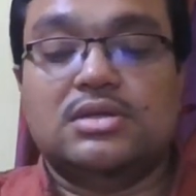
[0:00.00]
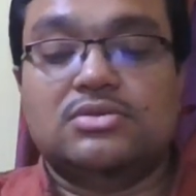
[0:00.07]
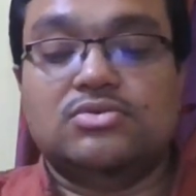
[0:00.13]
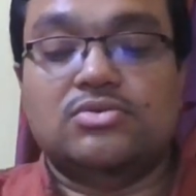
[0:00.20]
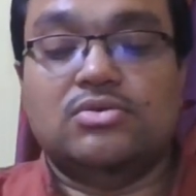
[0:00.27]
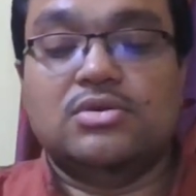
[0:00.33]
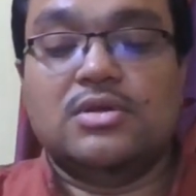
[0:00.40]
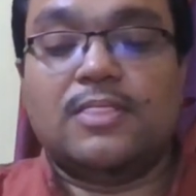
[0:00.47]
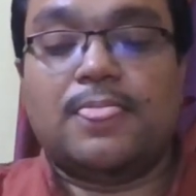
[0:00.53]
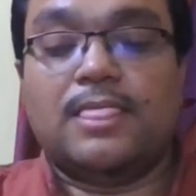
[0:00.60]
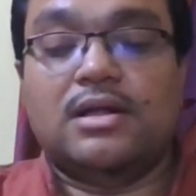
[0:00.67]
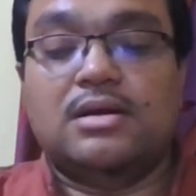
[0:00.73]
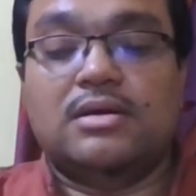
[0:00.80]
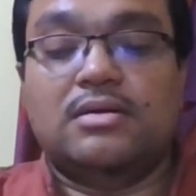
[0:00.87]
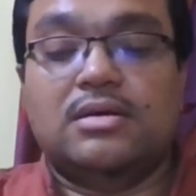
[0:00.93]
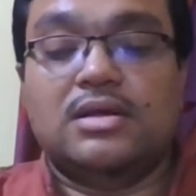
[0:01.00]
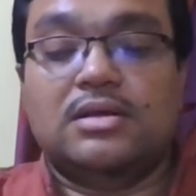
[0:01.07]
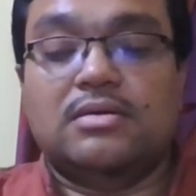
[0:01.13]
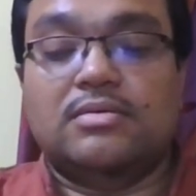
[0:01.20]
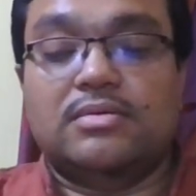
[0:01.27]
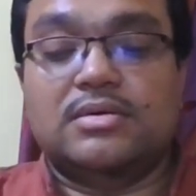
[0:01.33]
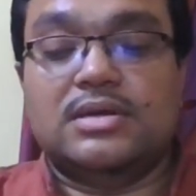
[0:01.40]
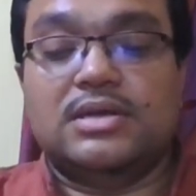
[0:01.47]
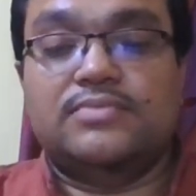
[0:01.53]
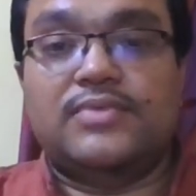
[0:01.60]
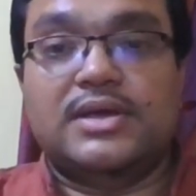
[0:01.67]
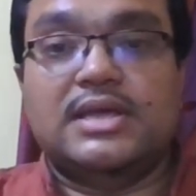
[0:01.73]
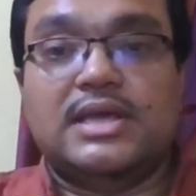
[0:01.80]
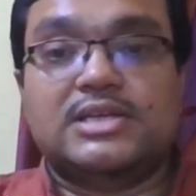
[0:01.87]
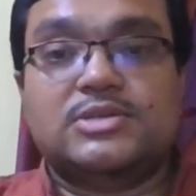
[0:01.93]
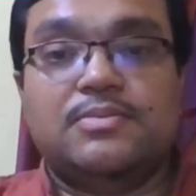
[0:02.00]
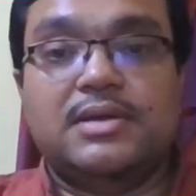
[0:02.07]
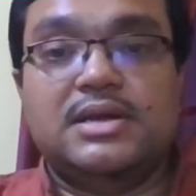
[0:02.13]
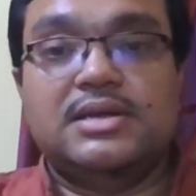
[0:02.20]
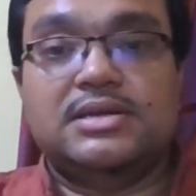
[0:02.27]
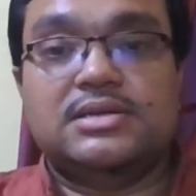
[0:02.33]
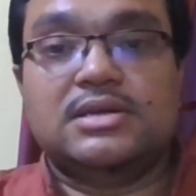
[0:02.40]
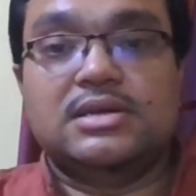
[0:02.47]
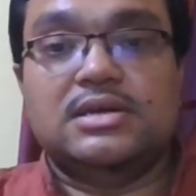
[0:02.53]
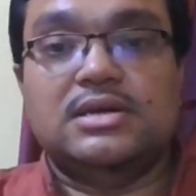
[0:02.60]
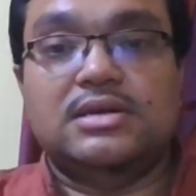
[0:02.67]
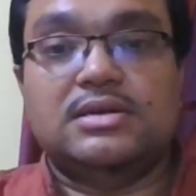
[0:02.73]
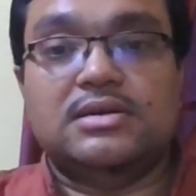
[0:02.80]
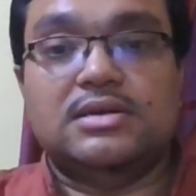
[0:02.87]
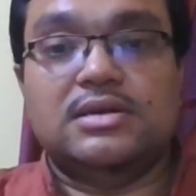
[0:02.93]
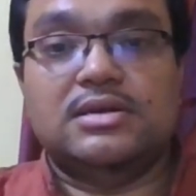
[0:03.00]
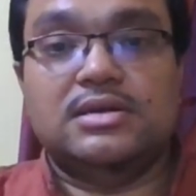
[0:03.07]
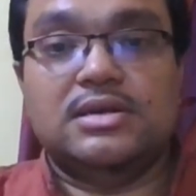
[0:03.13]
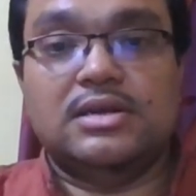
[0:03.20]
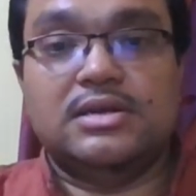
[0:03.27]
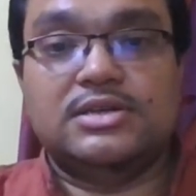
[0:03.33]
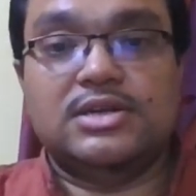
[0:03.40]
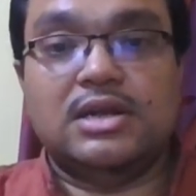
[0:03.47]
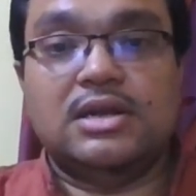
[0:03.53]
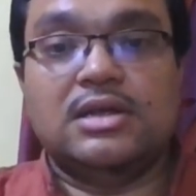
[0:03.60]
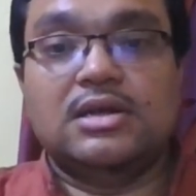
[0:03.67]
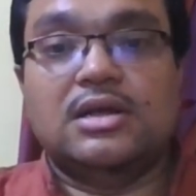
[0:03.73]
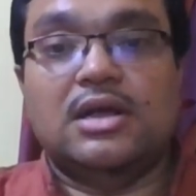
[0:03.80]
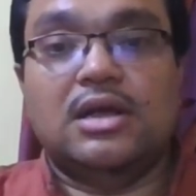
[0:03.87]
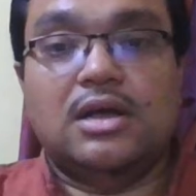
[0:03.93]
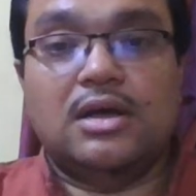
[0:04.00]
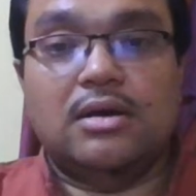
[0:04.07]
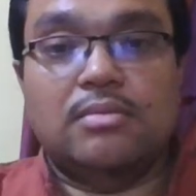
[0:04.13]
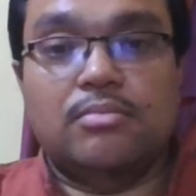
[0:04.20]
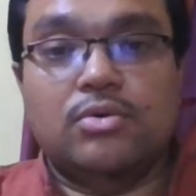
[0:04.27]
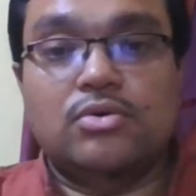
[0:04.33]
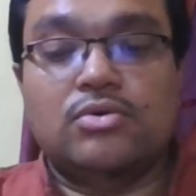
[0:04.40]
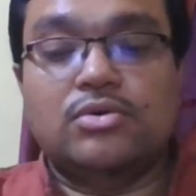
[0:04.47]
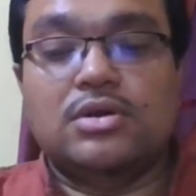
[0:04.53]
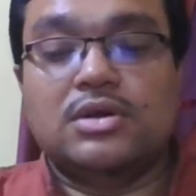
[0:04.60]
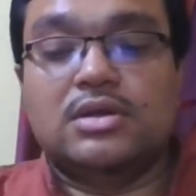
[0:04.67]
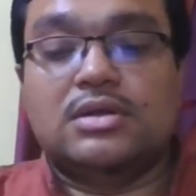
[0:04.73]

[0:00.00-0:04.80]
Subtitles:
So if I explain it in a little more,